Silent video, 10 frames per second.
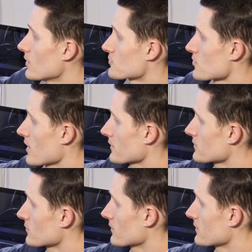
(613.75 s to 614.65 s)
trying
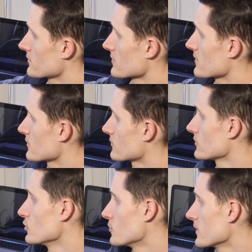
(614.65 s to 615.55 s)
to render this
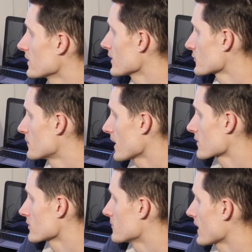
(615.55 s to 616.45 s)
UPS
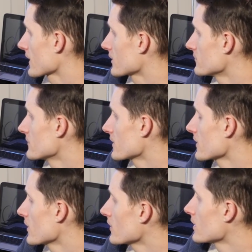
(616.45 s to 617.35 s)
battery backup
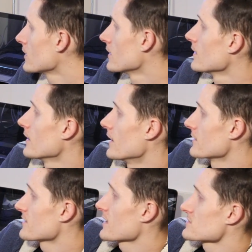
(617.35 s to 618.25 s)
video, and
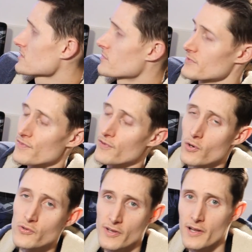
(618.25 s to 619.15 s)
it's actually been
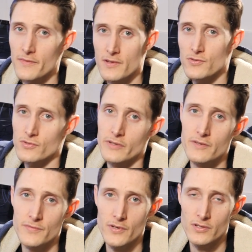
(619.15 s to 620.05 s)
frozen on this
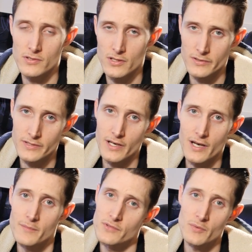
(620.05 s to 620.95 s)
screen for a long
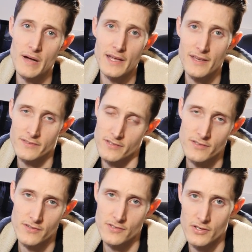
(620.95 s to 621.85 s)
time, so my guess is
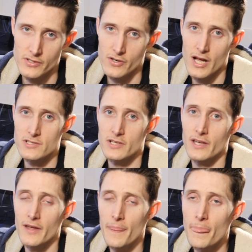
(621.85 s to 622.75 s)
it's going to crash
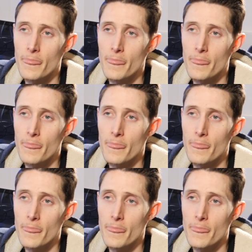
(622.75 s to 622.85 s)
again.